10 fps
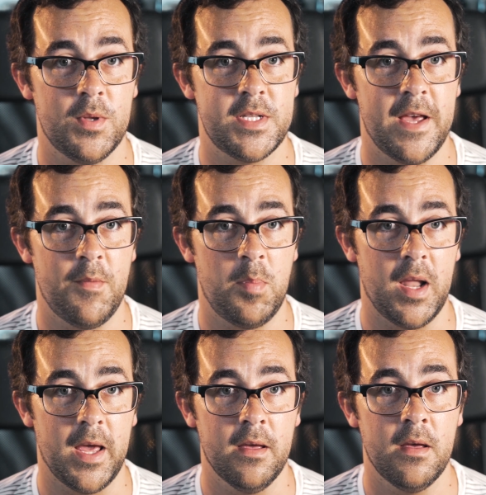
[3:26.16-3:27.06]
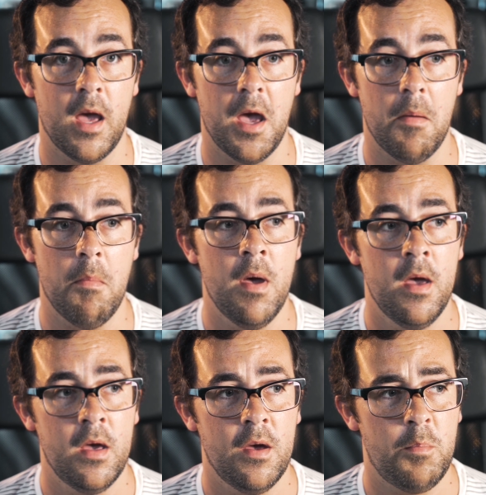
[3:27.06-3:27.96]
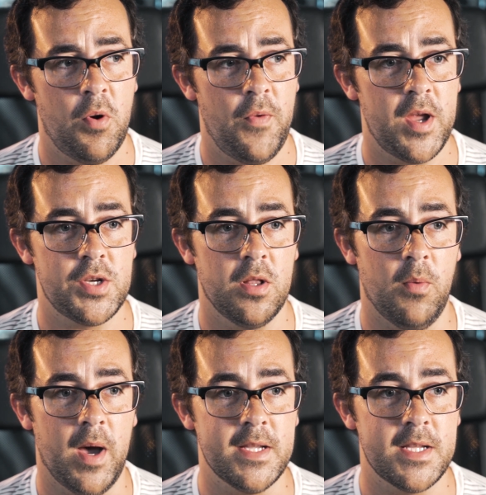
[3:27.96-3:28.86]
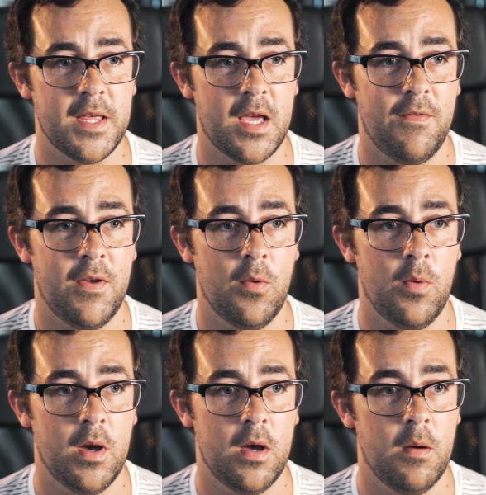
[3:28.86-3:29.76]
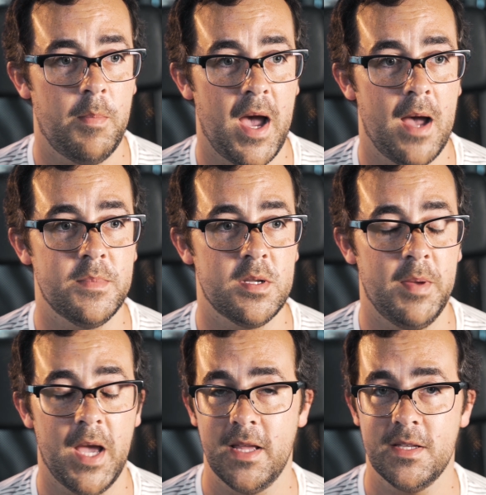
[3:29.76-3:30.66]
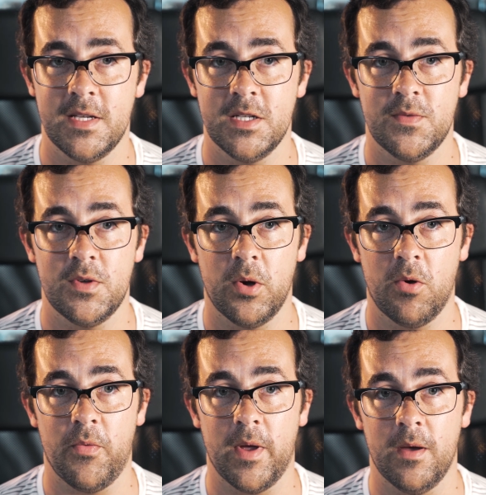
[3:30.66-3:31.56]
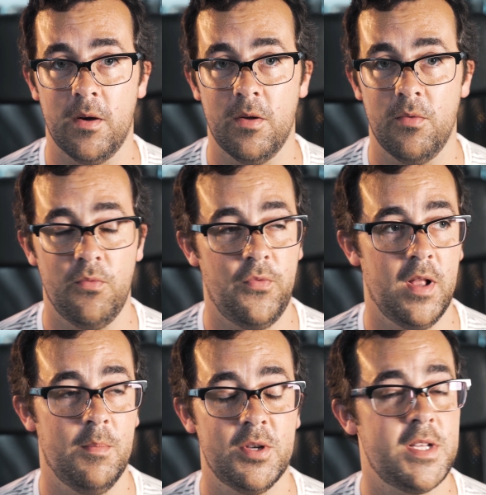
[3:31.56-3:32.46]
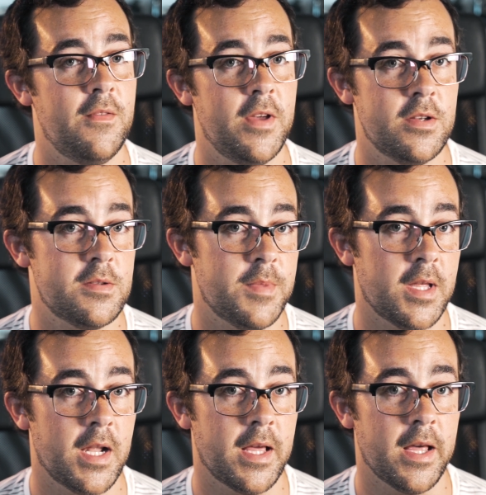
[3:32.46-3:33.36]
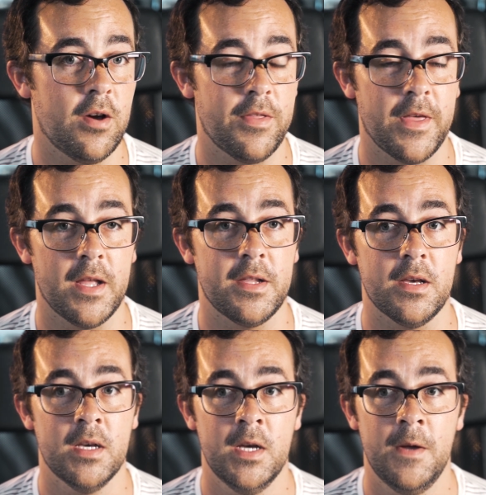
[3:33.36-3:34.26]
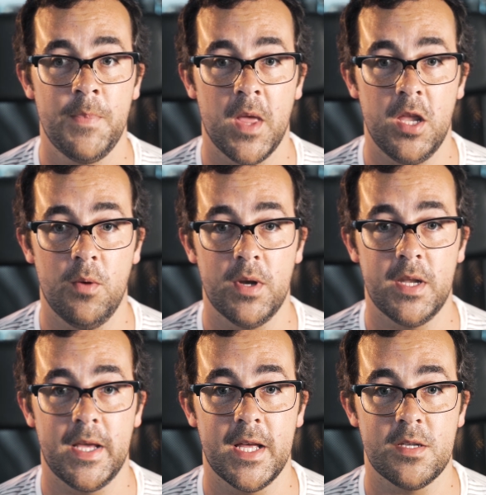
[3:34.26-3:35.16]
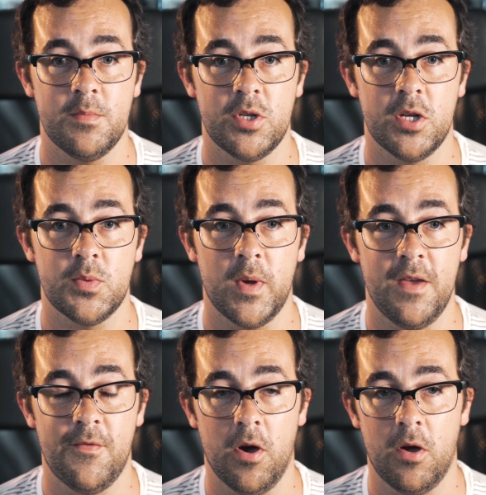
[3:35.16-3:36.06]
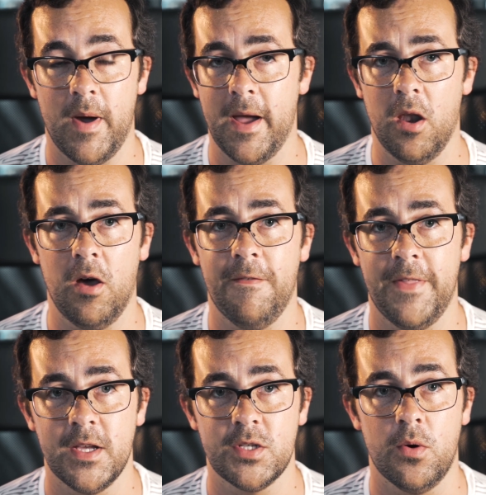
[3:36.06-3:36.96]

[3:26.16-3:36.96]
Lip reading: wants to have a play. Professional wise, I think if you were perhaps a behind the scenes photographer on film or TV or something like that, or theatre, and you wanted to get some shots where you've got quite a lot of things